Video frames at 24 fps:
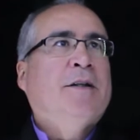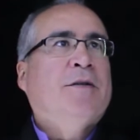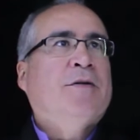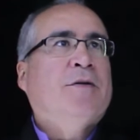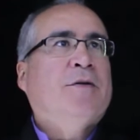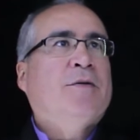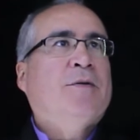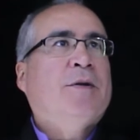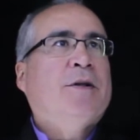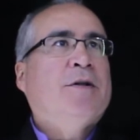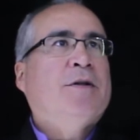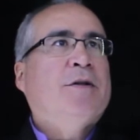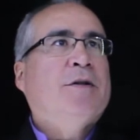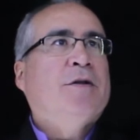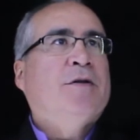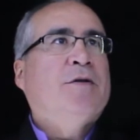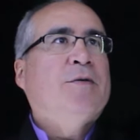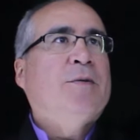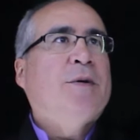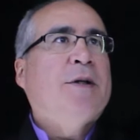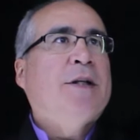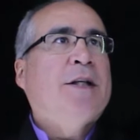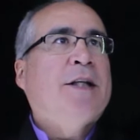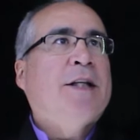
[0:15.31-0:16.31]
so question
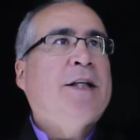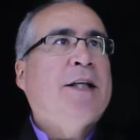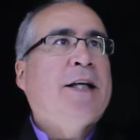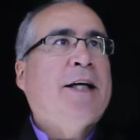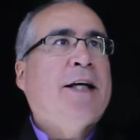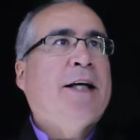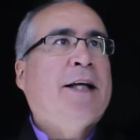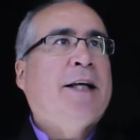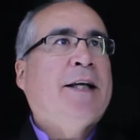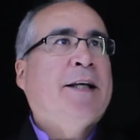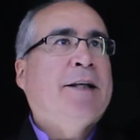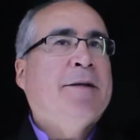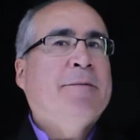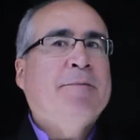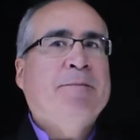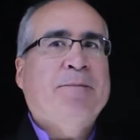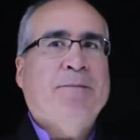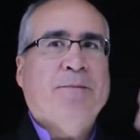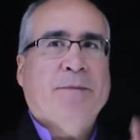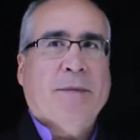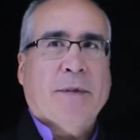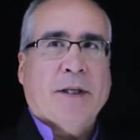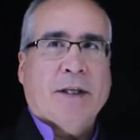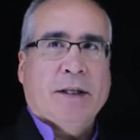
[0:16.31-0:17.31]
29
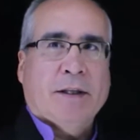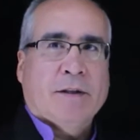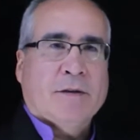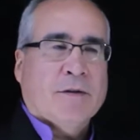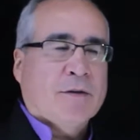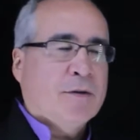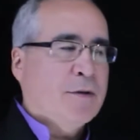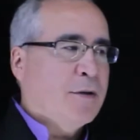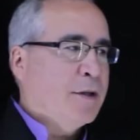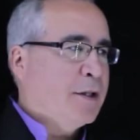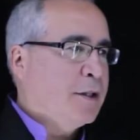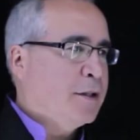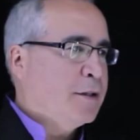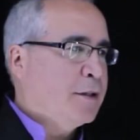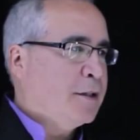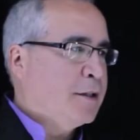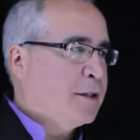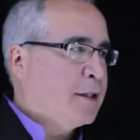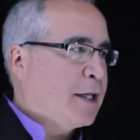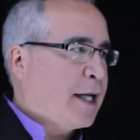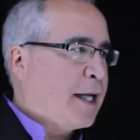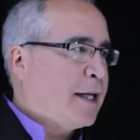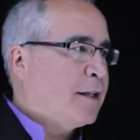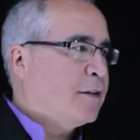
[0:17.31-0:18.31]
is going
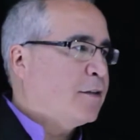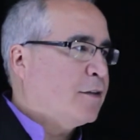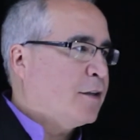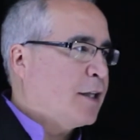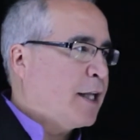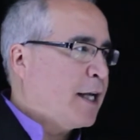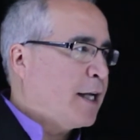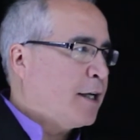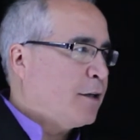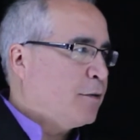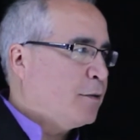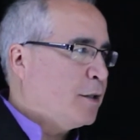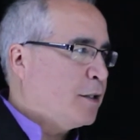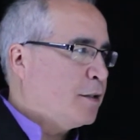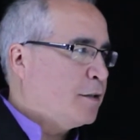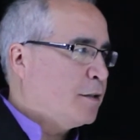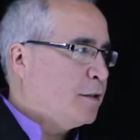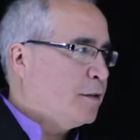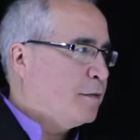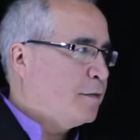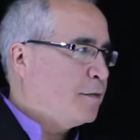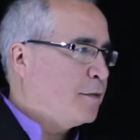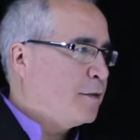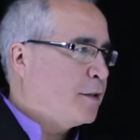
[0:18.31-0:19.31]
to answer that
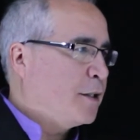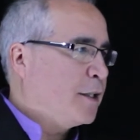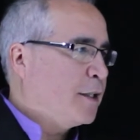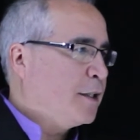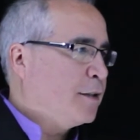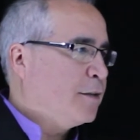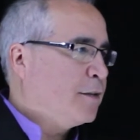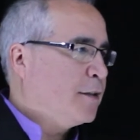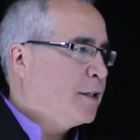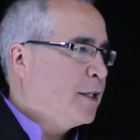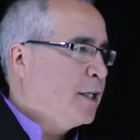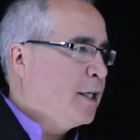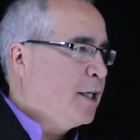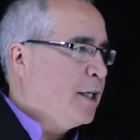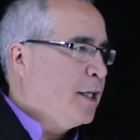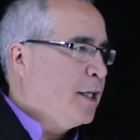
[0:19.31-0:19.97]
question for us.